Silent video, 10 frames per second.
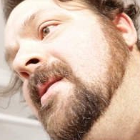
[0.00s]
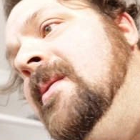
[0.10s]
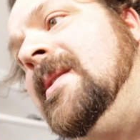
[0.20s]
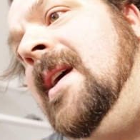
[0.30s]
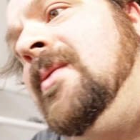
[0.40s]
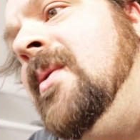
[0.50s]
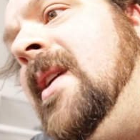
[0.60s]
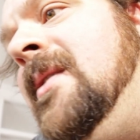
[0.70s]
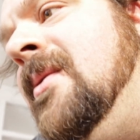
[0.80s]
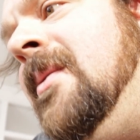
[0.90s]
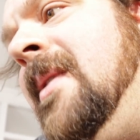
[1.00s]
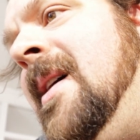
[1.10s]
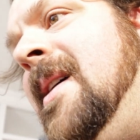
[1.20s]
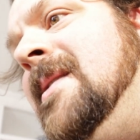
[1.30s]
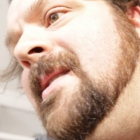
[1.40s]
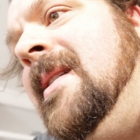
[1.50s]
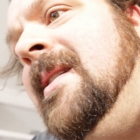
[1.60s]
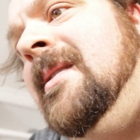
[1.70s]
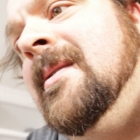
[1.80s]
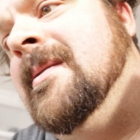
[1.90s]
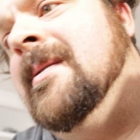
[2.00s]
Well, it's got twenty-two oh nines on it.